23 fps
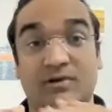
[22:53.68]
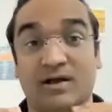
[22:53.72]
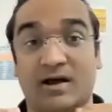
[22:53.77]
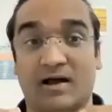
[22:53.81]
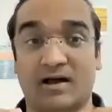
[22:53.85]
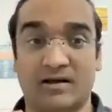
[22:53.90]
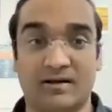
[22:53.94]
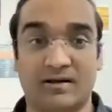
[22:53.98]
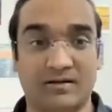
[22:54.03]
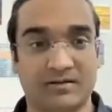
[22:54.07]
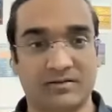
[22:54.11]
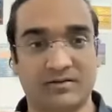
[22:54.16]

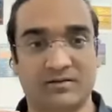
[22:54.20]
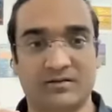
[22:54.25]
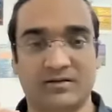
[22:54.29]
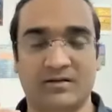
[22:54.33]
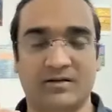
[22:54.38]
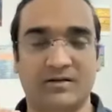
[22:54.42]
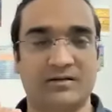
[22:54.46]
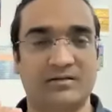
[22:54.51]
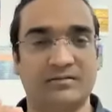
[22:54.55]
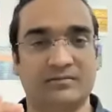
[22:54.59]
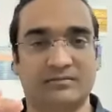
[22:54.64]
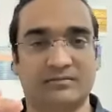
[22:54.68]
calm
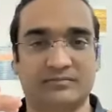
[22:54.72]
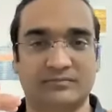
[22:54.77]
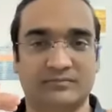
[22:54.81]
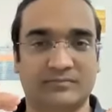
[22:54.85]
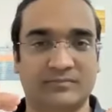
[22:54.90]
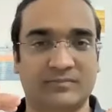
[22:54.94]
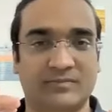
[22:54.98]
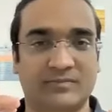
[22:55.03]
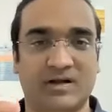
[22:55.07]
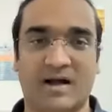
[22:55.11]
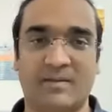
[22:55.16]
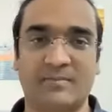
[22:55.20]

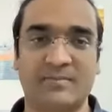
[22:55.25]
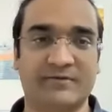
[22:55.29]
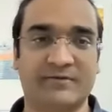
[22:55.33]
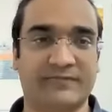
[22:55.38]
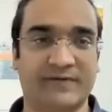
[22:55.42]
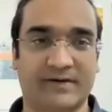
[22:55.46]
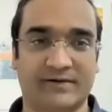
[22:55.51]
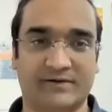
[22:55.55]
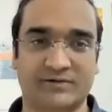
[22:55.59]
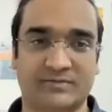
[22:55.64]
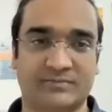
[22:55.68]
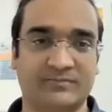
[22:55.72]

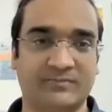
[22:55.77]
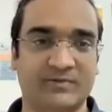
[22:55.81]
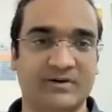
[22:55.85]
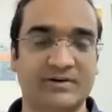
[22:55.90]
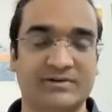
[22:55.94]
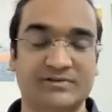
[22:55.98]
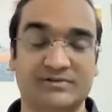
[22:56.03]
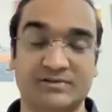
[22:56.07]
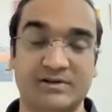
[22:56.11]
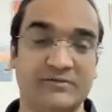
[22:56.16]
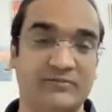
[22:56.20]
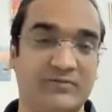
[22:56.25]
effect.
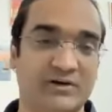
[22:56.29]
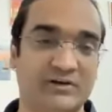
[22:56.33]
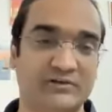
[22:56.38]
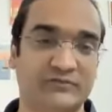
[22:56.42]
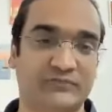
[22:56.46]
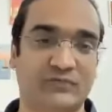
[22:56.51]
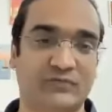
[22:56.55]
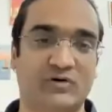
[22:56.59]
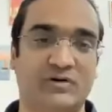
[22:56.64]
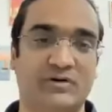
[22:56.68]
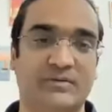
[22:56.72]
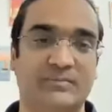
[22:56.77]
It still works
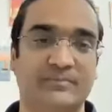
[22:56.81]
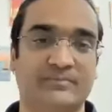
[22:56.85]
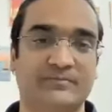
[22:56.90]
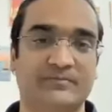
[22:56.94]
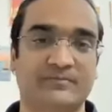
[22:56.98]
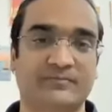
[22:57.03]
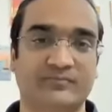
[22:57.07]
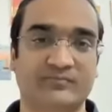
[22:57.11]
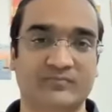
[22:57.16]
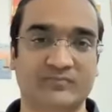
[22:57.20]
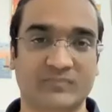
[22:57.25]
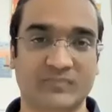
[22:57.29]
for
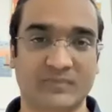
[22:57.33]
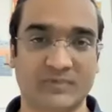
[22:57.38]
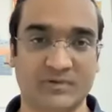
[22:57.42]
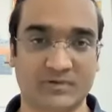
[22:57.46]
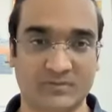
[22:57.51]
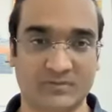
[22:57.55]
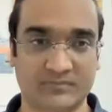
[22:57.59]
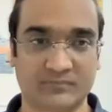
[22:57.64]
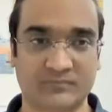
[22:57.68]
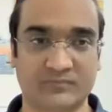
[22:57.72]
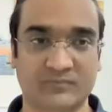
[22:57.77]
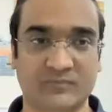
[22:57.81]

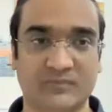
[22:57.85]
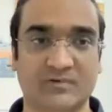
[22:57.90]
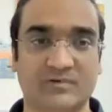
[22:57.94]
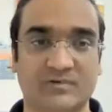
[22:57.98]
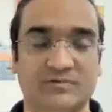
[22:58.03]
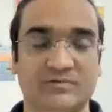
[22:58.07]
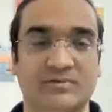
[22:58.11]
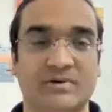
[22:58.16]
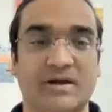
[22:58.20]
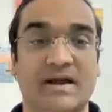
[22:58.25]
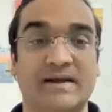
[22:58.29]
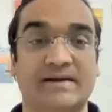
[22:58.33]

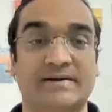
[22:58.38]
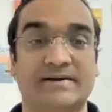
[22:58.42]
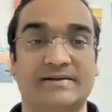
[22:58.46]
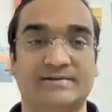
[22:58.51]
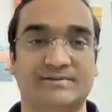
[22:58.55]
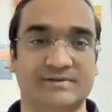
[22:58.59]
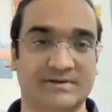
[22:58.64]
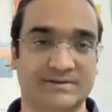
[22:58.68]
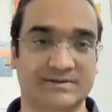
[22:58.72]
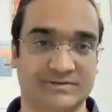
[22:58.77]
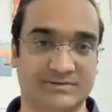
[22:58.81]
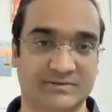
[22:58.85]

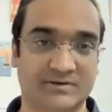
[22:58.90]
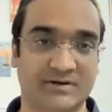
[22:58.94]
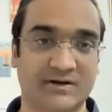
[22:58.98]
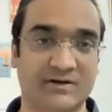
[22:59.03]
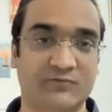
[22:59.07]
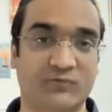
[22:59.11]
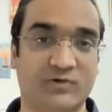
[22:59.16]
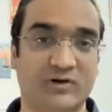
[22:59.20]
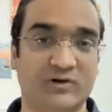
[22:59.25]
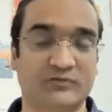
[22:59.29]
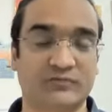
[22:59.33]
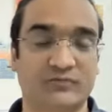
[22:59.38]
anti-stress.
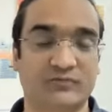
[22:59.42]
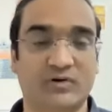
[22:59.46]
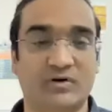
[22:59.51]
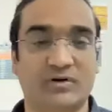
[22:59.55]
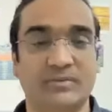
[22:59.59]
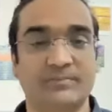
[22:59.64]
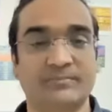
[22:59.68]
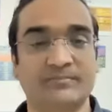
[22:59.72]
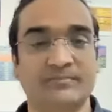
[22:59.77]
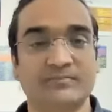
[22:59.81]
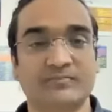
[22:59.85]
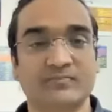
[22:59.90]
It works
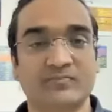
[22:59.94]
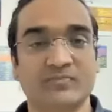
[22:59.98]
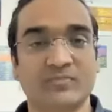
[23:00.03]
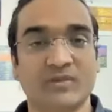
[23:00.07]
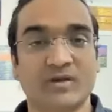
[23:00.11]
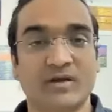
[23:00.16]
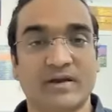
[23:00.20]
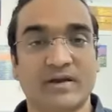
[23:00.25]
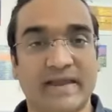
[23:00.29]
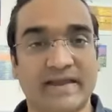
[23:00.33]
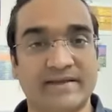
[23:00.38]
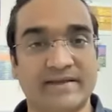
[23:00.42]
for
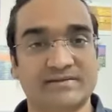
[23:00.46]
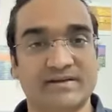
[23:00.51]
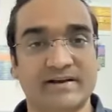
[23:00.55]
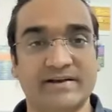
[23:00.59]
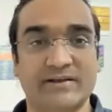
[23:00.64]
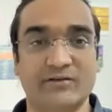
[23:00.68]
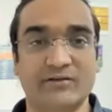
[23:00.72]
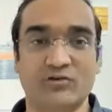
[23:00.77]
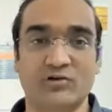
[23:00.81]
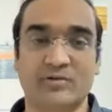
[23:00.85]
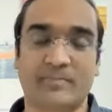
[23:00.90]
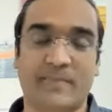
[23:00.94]

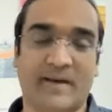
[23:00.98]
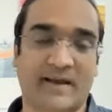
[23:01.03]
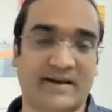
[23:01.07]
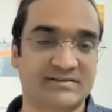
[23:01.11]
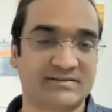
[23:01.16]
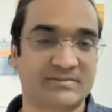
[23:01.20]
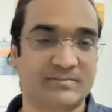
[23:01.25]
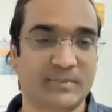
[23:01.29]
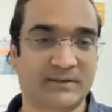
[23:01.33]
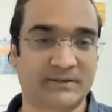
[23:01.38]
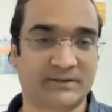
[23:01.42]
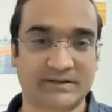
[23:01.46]
exciting your
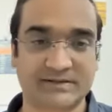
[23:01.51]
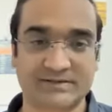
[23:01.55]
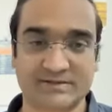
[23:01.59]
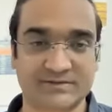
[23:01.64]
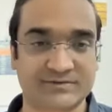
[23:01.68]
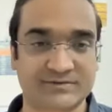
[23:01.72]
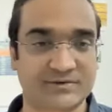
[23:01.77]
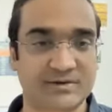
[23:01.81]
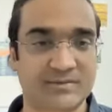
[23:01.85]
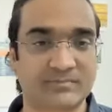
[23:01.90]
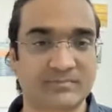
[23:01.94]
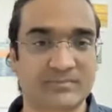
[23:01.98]
parasympathetic
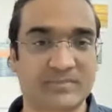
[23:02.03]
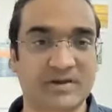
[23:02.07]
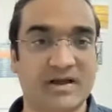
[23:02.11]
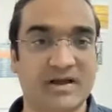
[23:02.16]
system